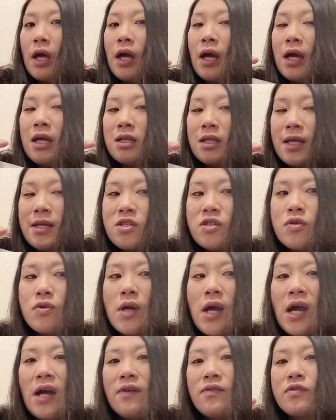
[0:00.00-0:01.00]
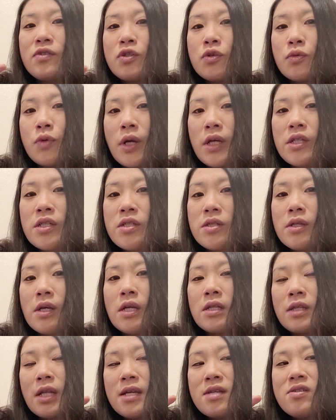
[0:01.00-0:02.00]
Unless you have
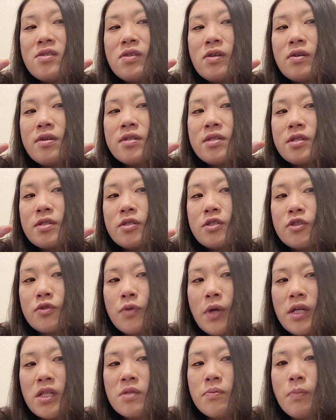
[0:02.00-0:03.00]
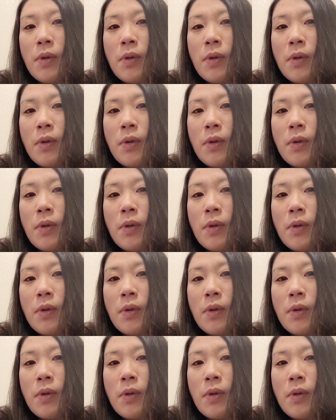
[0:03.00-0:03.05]
unless there is a direct